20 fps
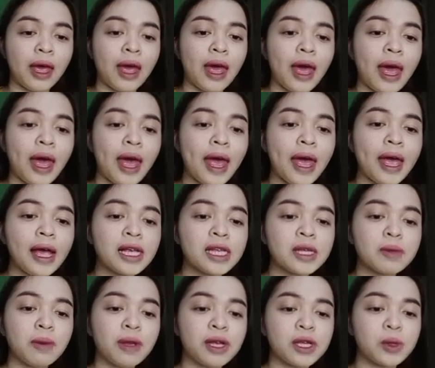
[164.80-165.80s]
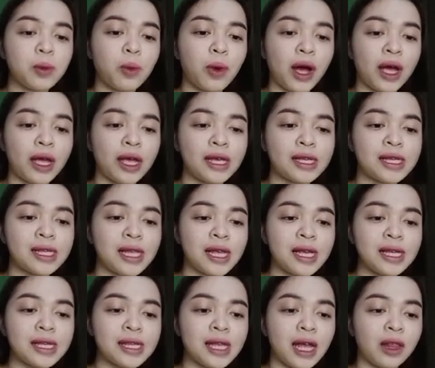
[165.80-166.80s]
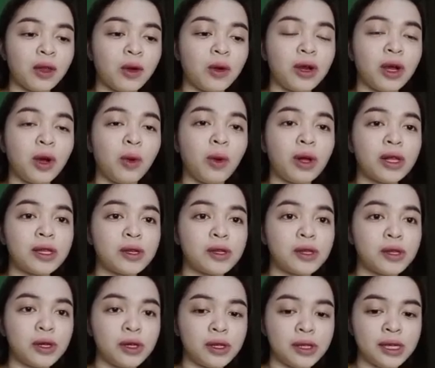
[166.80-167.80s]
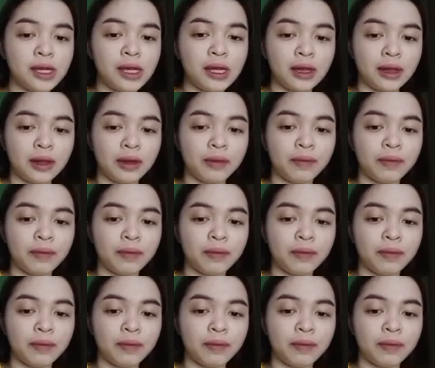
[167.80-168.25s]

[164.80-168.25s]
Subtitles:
X plus y is less than or equal to 13.